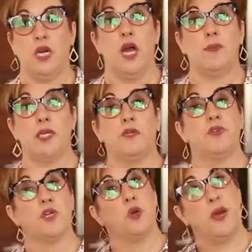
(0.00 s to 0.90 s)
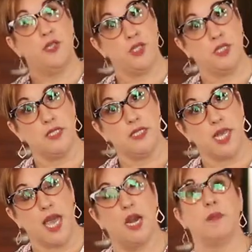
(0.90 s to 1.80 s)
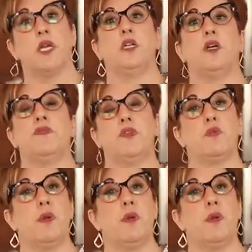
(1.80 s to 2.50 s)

I'm gonna look for the questions and I'm gonna look for the